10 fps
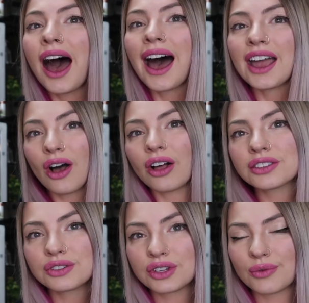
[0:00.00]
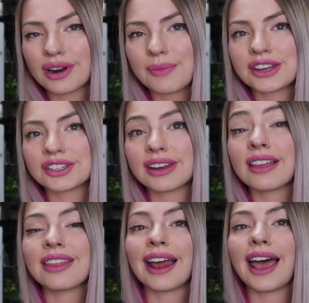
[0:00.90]
I also do want to
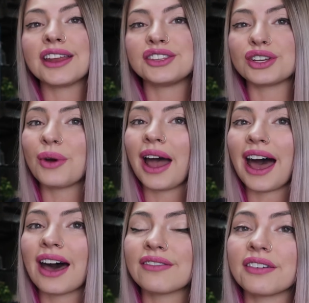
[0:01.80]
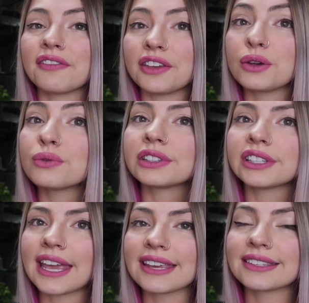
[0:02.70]
mention that I do have a few
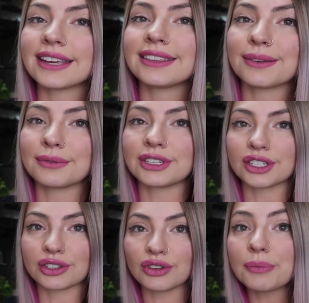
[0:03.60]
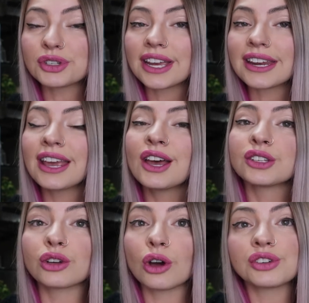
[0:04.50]
links in the description,
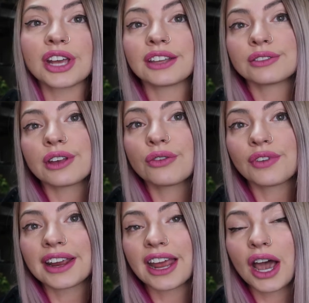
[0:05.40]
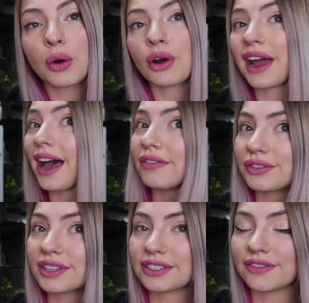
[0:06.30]
so go check those out right now or
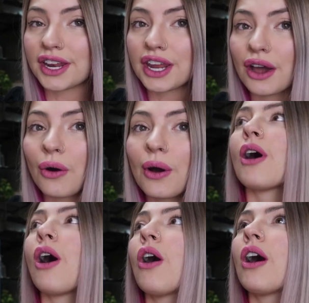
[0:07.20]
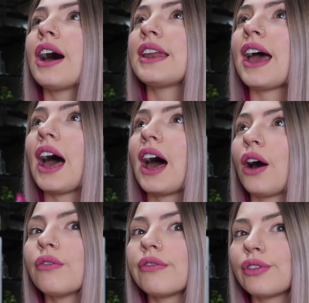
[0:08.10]
after this video on
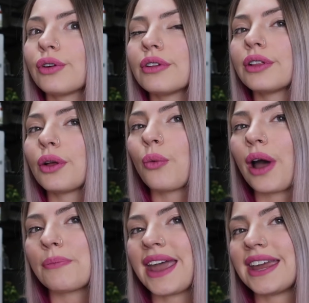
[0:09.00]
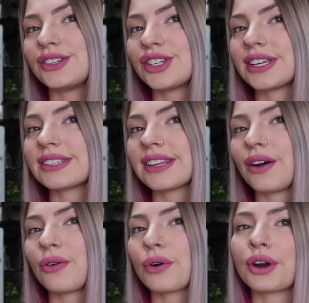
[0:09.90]
helpful web pages,
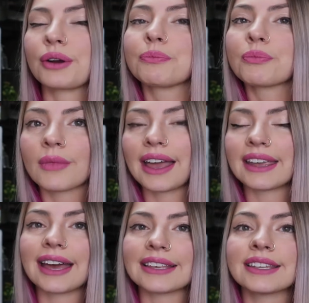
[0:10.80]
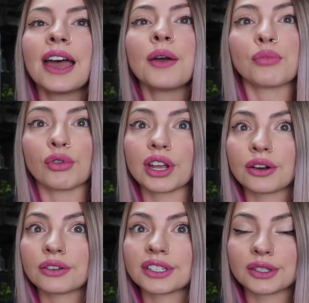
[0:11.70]
or I guess
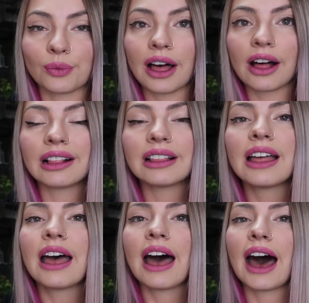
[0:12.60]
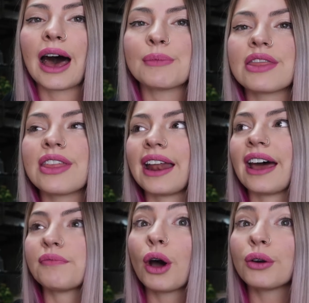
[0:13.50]
breeders as well, that
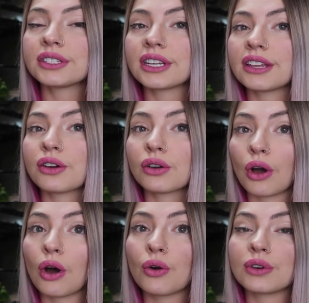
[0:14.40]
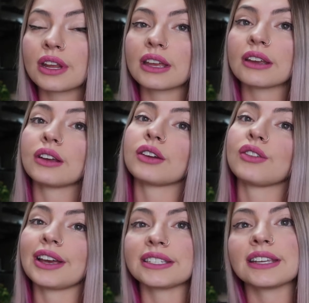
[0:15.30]
have posted their own
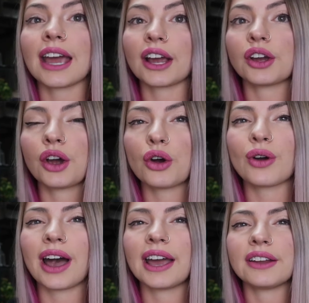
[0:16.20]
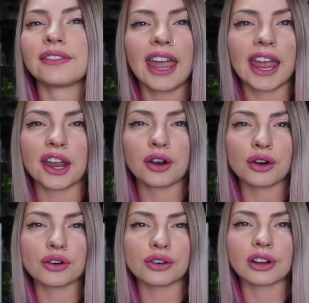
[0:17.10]
crested gecko kind of
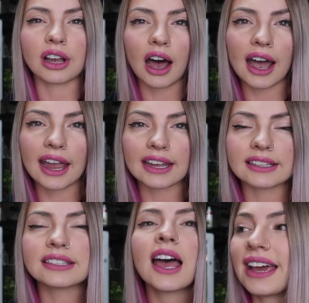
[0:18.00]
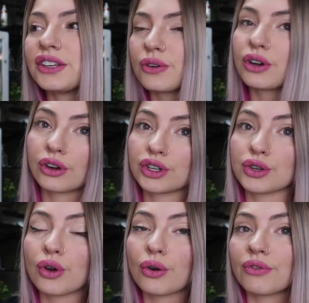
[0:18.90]
care guides. I do encourage
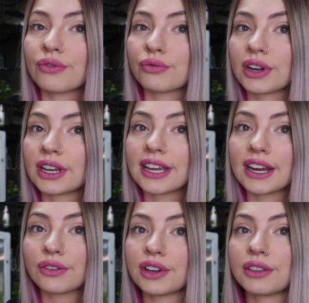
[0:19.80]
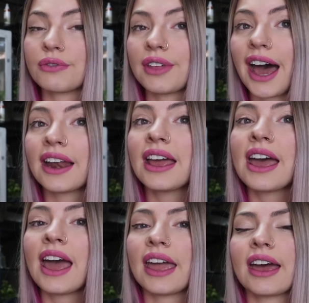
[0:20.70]
you to go and take a read through that,
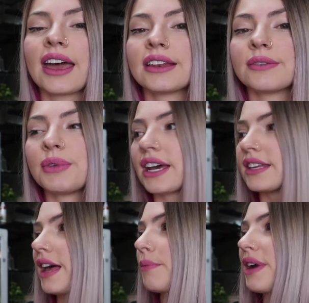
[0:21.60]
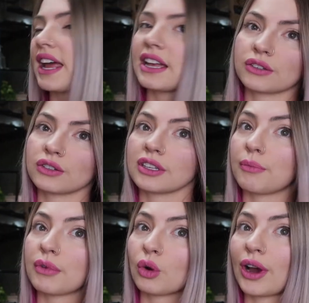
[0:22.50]
and because that might answer
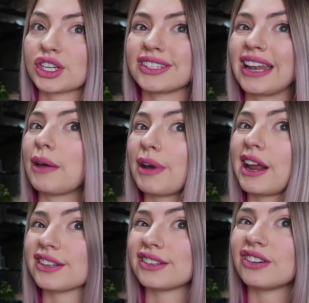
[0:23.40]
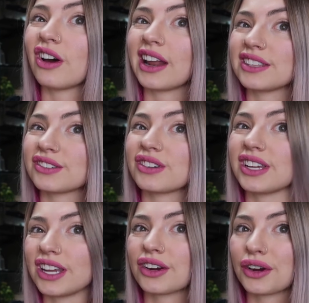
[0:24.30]
some questions that I might not answer
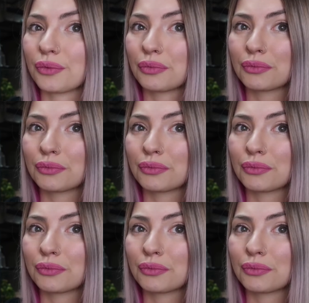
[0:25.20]
here.